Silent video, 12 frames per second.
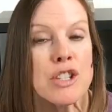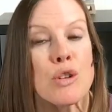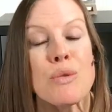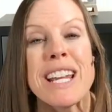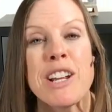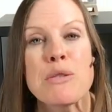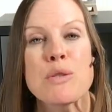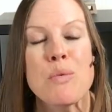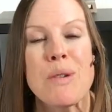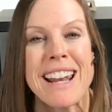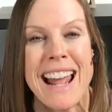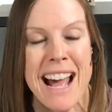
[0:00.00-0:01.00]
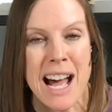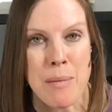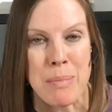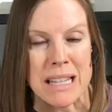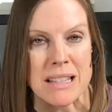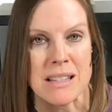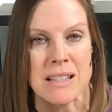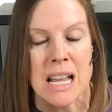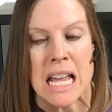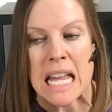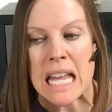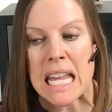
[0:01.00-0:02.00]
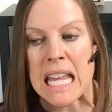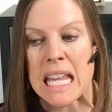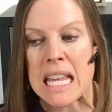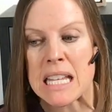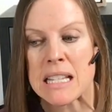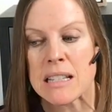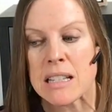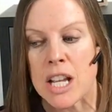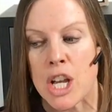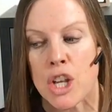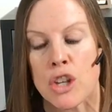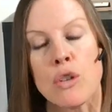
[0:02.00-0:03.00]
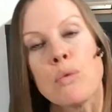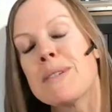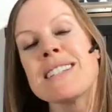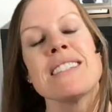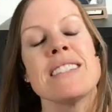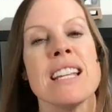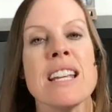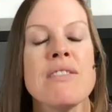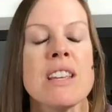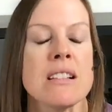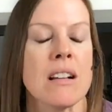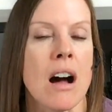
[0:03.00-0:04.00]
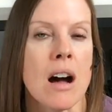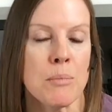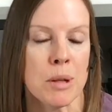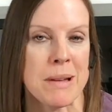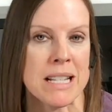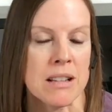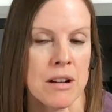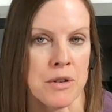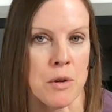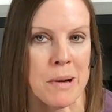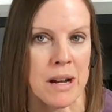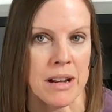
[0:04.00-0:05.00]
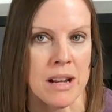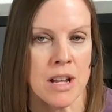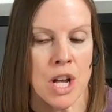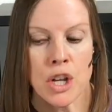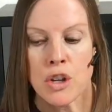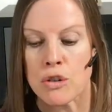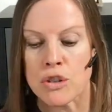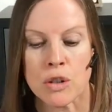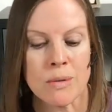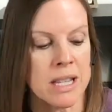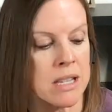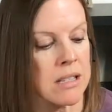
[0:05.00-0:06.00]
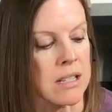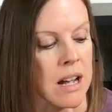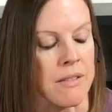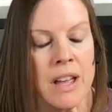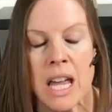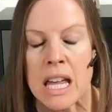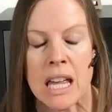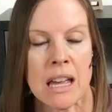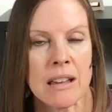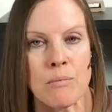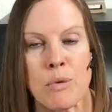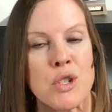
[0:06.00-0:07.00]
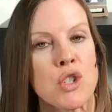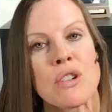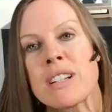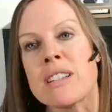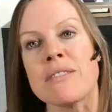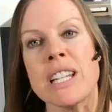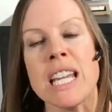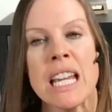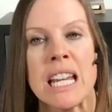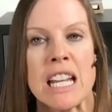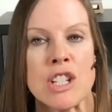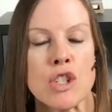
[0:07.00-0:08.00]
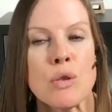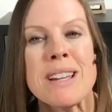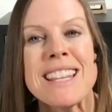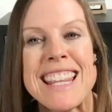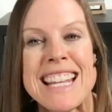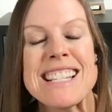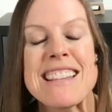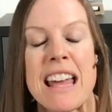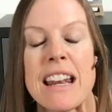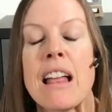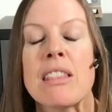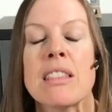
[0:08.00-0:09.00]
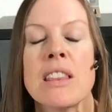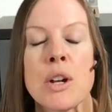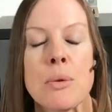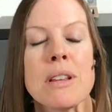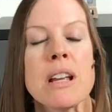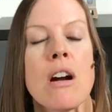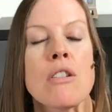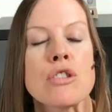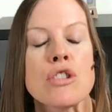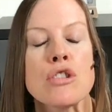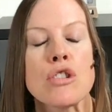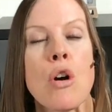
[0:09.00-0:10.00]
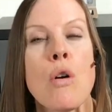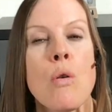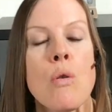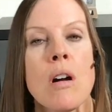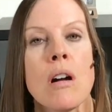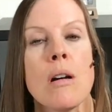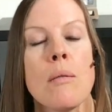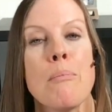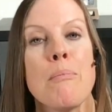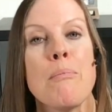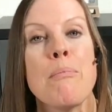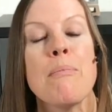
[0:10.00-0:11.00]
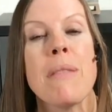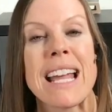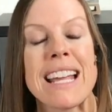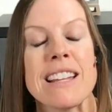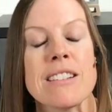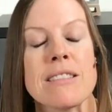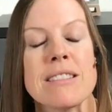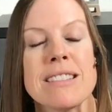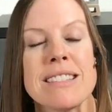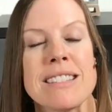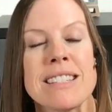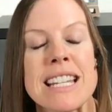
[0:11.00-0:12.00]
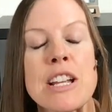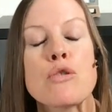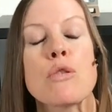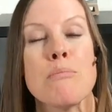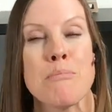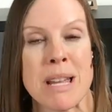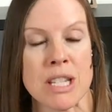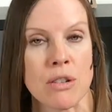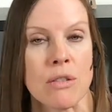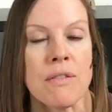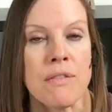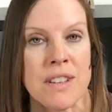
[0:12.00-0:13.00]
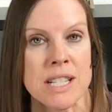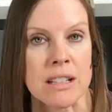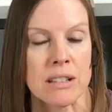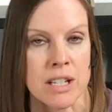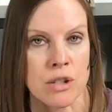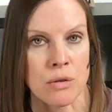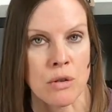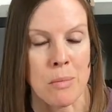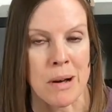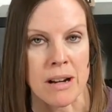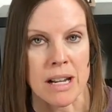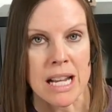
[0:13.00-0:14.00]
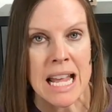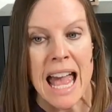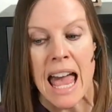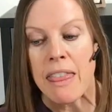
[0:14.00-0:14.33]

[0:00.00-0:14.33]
So here's what happens is you receive these compliments on your body. You're doing this stuff restrictively eating, doing things that literally are so like detrimental physically to your body,